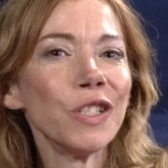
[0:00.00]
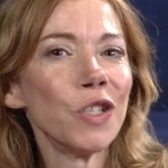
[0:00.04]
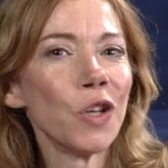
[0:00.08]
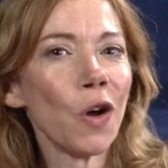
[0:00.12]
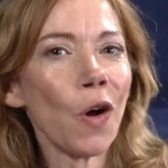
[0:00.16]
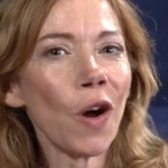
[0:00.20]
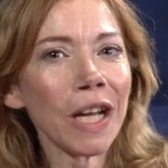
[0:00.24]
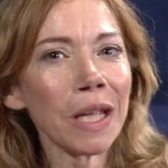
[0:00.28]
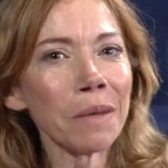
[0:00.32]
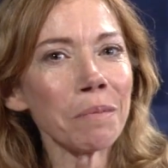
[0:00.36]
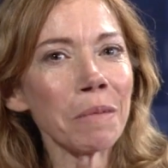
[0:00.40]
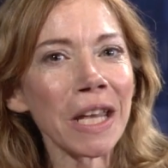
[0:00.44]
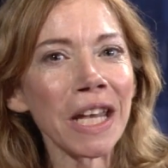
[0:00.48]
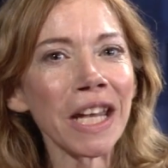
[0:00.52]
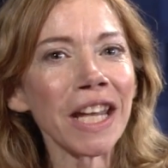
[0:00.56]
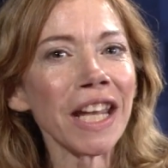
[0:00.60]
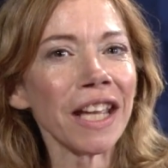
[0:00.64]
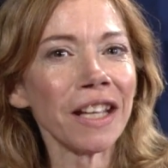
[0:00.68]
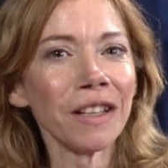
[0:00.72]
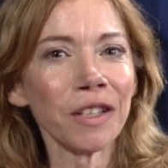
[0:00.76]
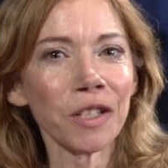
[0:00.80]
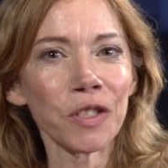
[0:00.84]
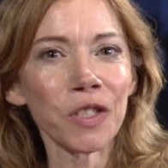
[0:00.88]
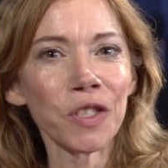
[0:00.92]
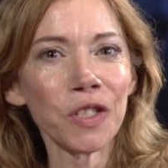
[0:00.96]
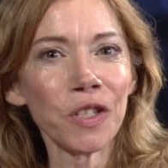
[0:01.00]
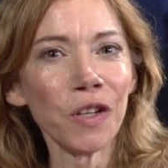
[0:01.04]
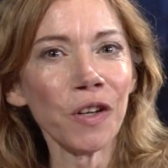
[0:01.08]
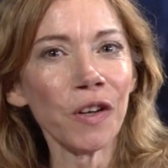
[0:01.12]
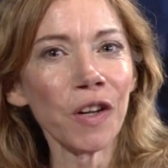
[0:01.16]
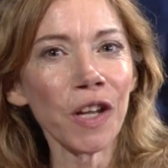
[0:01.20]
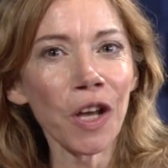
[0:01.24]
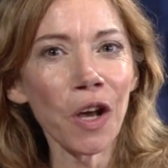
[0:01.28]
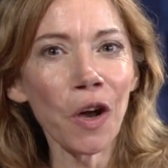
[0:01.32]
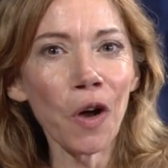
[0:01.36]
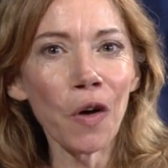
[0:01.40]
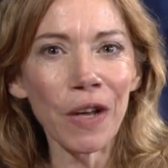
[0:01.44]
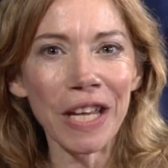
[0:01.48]
Joining me in the
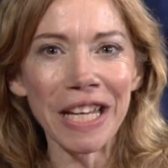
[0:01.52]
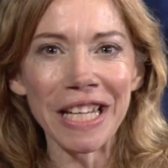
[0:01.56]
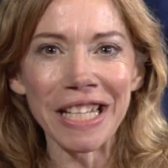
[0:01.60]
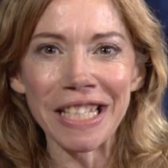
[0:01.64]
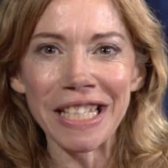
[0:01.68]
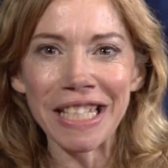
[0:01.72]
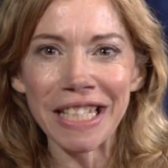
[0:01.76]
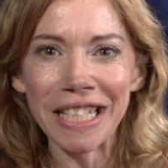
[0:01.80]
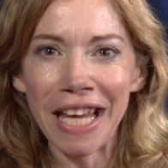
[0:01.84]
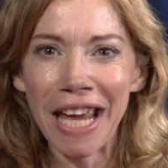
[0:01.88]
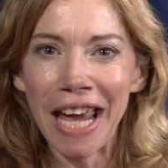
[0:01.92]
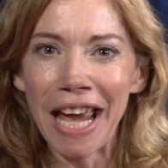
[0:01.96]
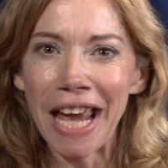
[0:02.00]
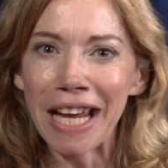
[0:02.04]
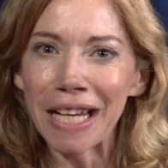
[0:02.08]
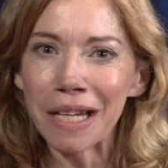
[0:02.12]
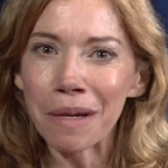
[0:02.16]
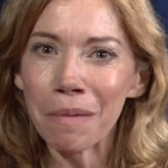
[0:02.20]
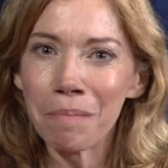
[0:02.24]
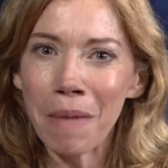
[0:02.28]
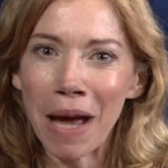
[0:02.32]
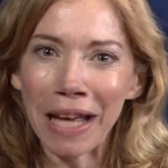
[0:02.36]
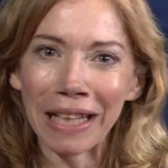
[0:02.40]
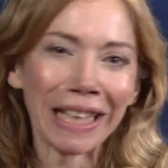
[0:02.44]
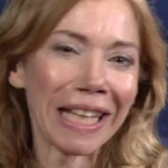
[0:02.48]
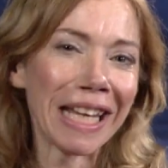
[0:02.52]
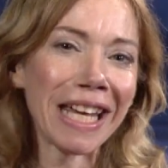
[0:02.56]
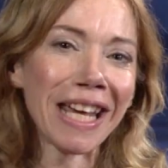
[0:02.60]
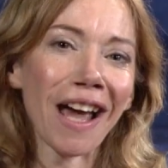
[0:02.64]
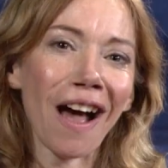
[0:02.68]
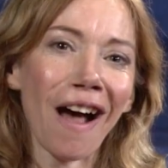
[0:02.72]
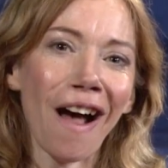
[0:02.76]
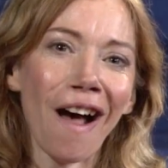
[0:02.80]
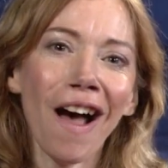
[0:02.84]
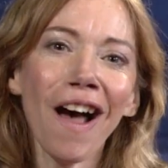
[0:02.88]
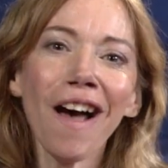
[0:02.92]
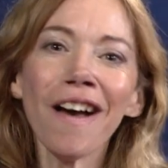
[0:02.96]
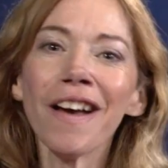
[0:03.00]
studio is Kate
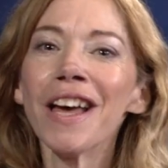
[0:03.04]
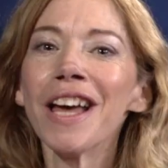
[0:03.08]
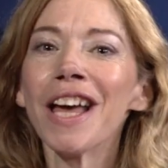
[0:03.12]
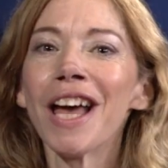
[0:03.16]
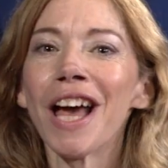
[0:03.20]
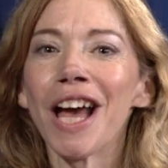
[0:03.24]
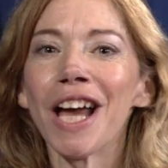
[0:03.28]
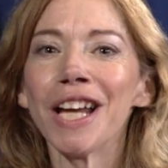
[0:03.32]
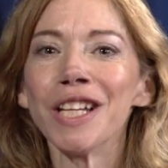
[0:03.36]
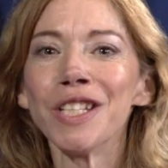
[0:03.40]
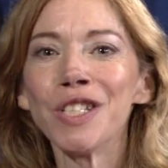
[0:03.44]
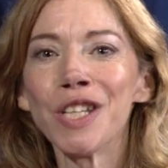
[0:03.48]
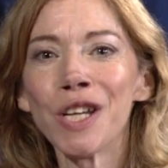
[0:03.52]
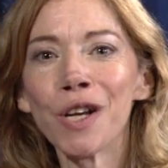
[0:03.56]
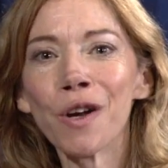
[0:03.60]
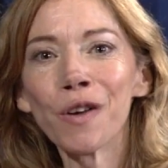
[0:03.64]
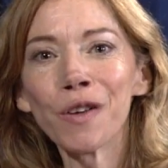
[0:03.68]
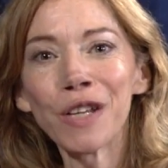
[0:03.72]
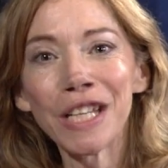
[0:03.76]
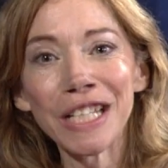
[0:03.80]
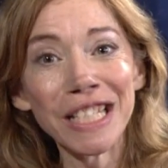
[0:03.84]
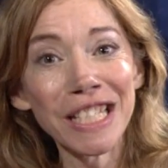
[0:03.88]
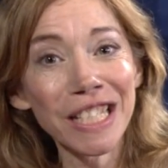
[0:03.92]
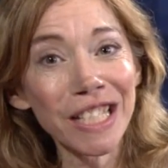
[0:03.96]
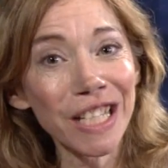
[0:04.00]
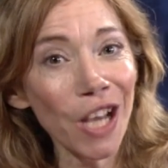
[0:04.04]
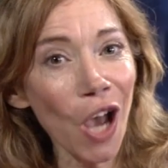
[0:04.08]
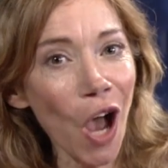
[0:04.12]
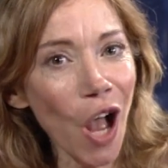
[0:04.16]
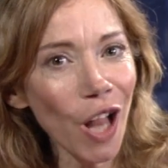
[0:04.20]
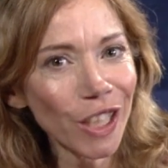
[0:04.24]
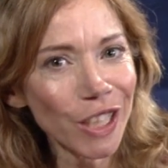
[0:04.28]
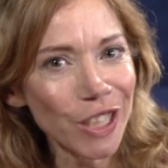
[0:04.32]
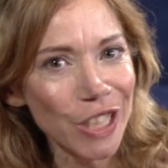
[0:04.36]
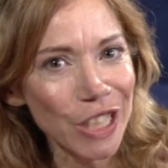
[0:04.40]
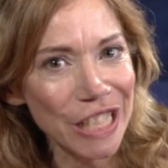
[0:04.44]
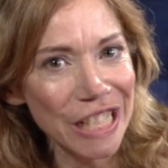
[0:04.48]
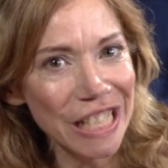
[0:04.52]
Maliha, a
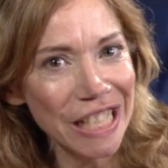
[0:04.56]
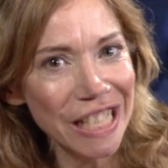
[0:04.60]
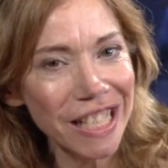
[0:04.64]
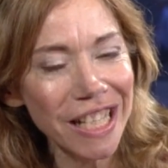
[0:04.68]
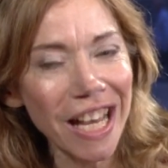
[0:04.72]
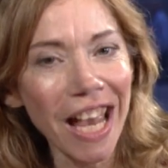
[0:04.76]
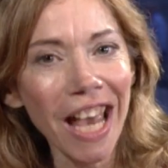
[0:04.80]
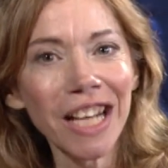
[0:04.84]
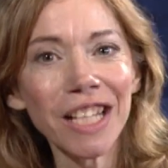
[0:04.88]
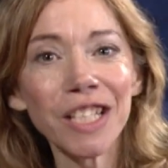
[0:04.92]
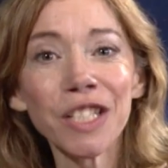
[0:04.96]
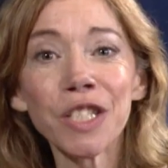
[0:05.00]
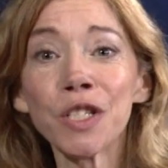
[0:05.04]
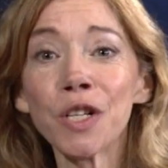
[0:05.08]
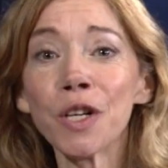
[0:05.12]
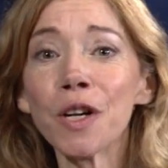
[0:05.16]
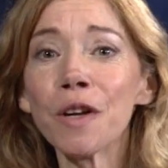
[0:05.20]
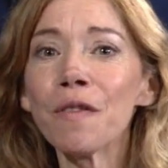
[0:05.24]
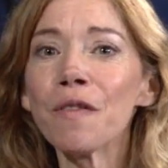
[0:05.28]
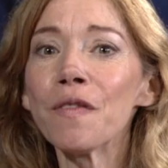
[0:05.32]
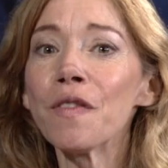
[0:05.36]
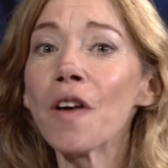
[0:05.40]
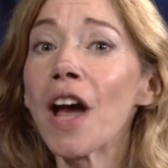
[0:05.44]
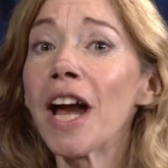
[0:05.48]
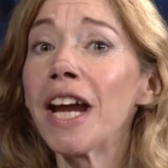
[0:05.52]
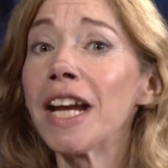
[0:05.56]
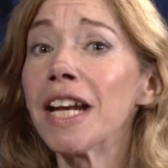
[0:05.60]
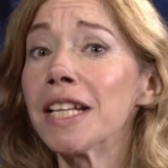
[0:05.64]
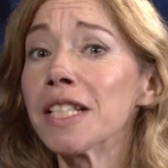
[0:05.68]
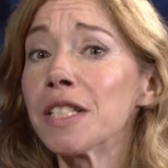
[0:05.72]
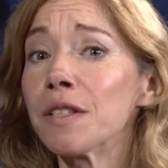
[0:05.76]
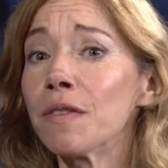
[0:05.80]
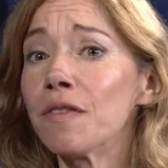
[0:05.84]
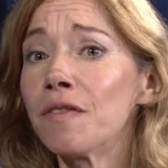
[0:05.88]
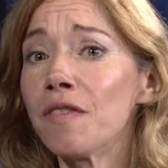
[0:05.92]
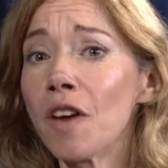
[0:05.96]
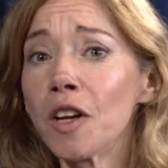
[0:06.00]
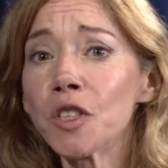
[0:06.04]
gerokinesiologist and is certified
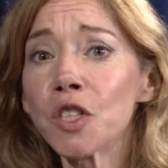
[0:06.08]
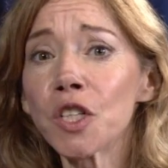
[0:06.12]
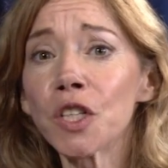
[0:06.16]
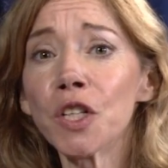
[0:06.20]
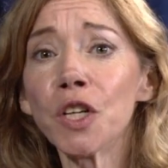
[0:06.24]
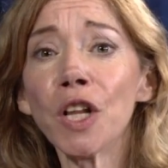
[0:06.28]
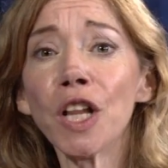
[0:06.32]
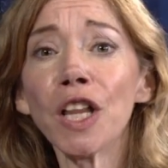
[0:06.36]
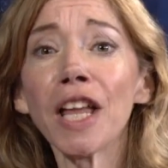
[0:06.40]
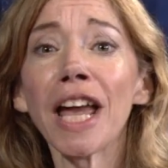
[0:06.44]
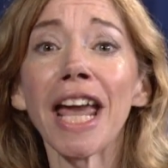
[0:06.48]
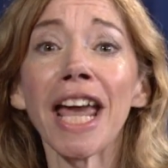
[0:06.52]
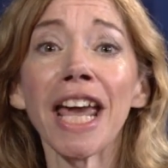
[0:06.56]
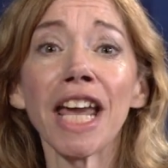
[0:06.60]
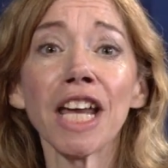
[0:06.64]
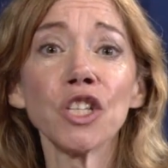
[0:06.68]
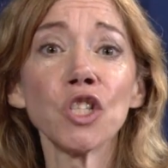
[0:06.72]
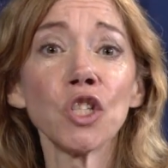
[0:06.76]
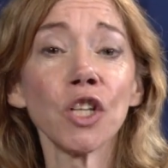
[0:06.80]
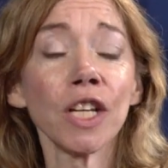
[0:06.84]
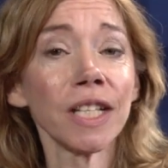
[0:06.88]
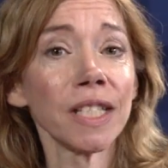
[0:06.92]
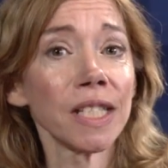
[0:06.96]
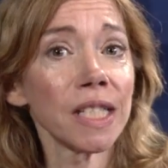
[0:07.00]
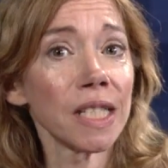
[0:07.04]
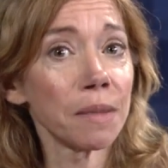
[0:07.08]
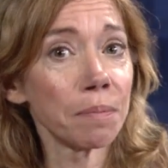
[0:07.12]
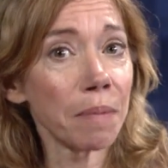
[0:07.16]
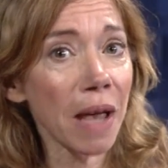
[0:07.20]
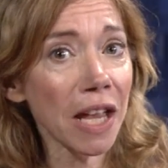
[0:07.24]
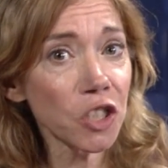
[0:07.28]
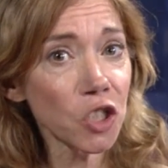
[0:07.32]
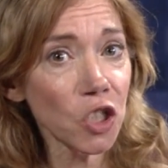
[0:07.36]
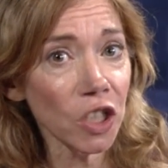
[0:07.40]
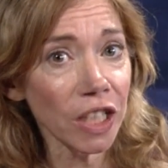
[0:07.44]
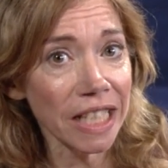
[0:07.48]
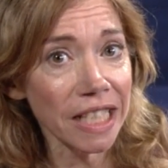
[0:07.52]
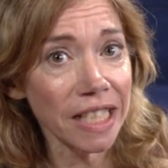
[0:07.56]
as a functional aging
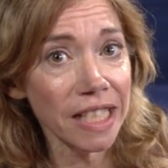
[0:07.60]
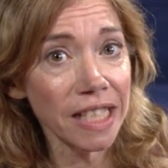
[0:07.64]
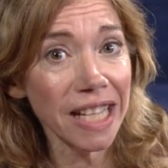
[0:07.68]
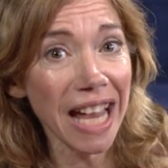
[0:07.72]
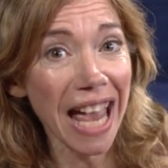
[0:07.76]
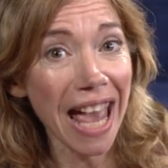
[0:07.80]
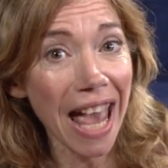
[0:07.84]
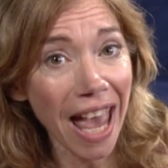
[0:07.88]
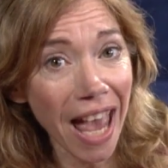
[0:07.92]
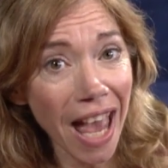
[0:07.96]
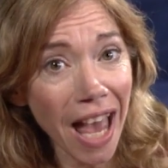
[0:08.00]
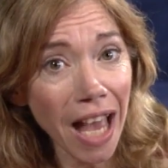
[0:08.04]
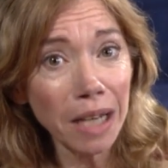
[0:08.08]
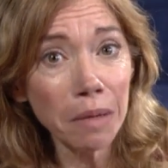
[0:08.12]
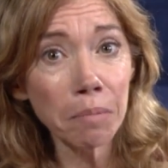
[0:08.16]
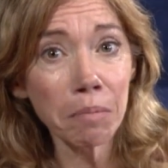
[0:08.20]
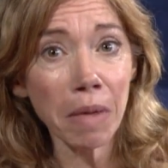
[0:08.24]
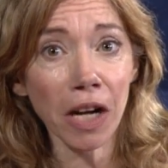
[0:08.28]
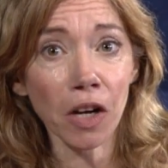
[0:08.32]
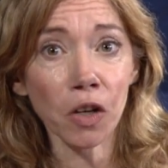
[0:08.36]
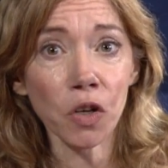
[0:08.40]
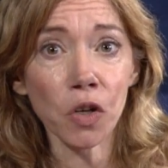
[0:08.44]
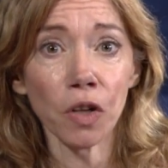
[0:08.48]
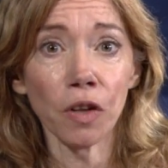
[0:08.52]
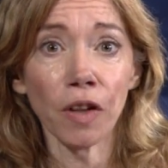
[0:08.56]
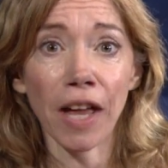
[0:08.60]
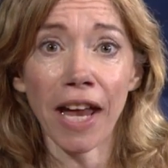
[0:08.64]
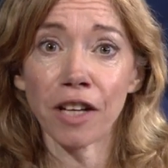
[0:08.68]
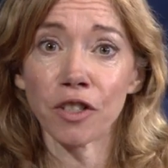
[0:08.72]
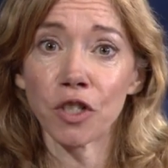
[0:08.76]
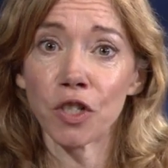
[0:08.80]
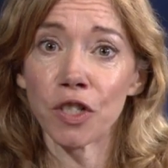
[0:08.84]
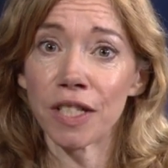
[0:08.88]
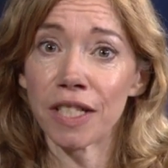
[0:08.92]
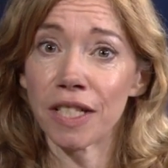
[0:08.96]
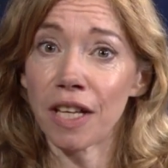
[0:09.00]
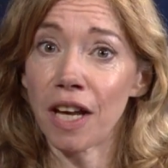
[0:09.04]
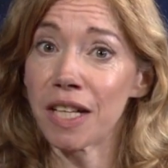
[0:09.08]
specialist and medical
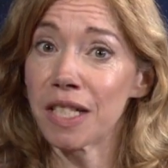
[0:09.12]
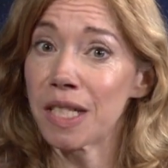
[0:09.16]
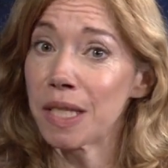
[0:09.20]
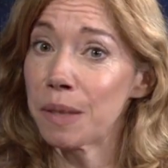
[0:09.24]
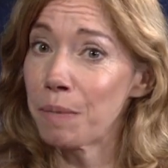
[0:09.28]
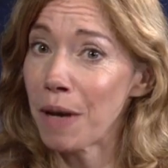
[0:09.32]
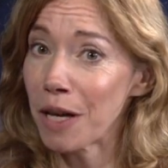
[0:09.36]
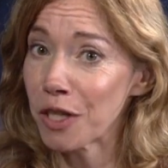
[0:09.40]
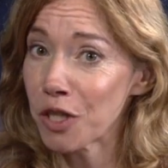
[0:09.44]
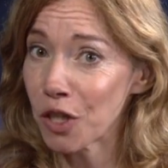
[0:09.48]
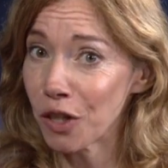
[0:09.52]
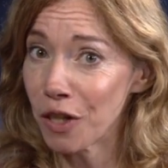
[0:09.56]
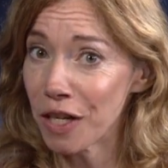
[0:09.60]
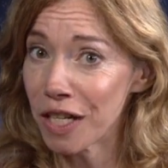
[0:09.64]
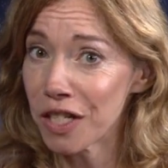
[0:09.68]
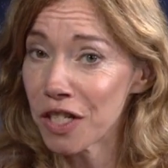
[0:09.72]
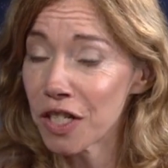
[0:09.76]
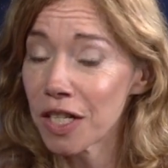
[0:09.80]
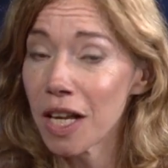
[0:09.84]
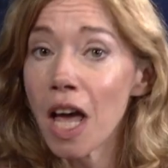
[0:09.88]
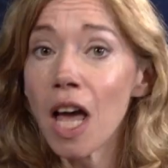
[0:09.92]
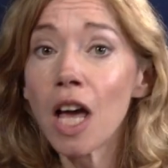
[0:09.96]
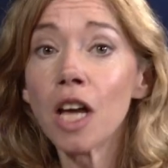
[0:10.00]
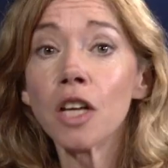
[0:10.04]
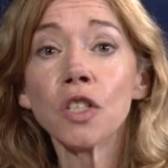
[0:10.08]
exercise specialist.